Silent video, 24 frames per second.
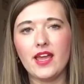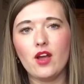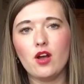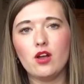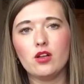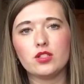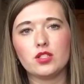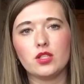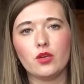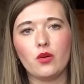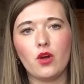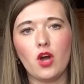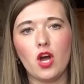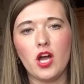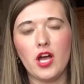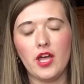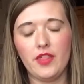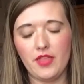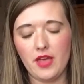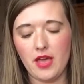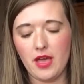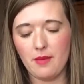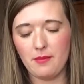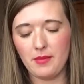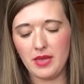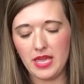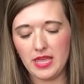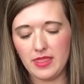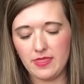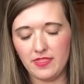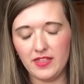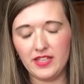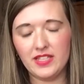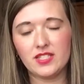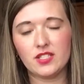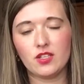I also got her them
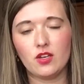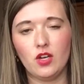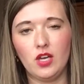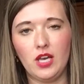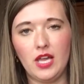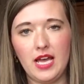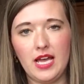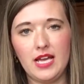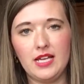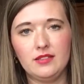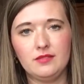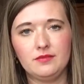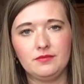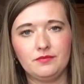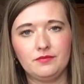in this colour.